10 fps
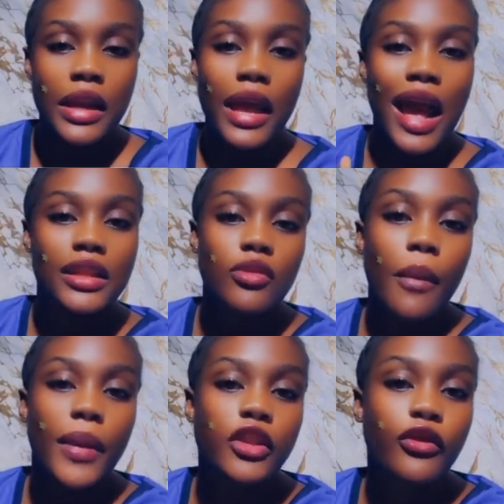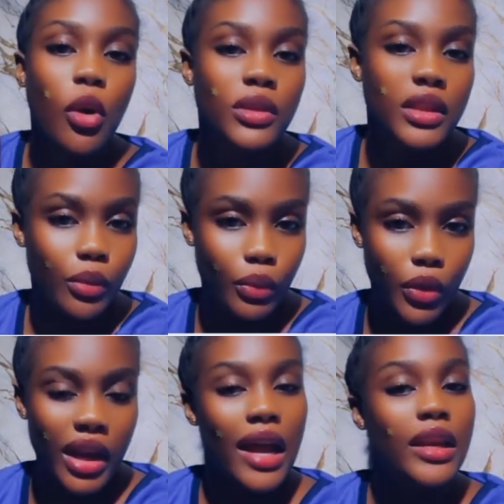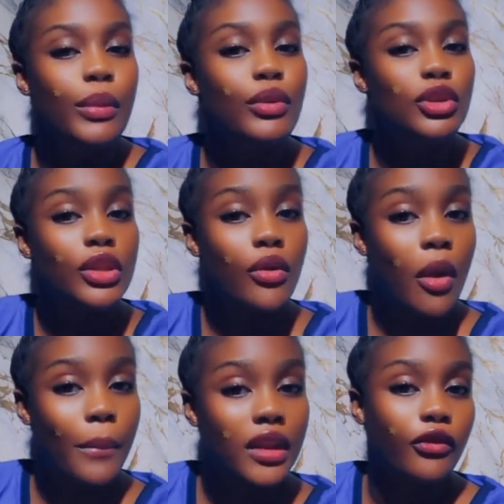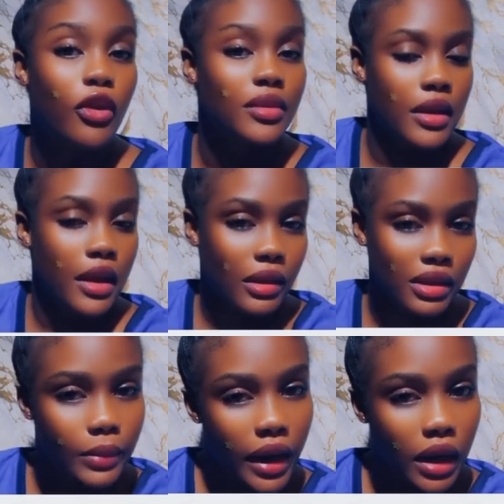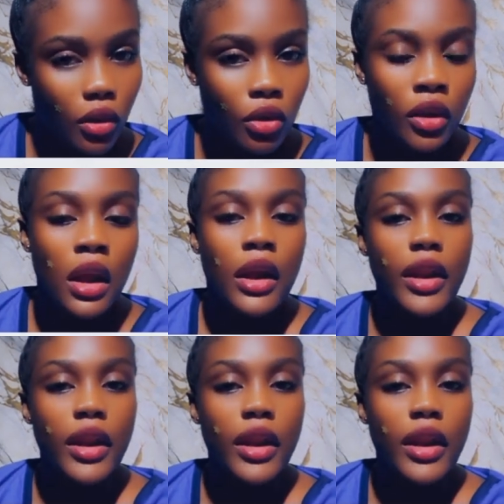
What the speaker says: The anterior part forms the brain, and the posterior part forms the spinal cord.